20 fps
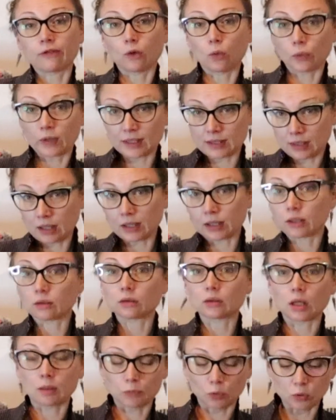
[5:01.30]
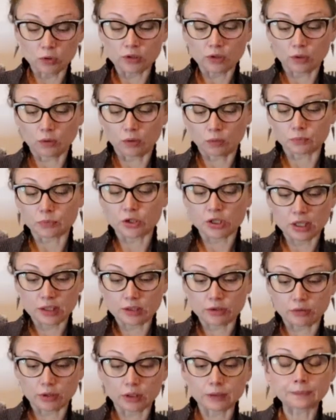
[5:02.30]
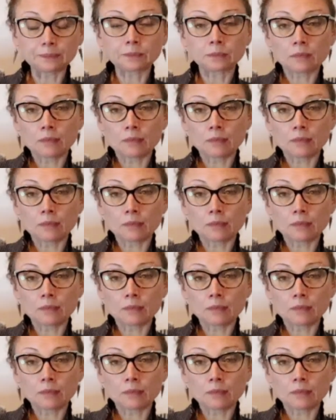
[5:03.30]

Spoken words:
4 week cycle, I'm also on progesterone.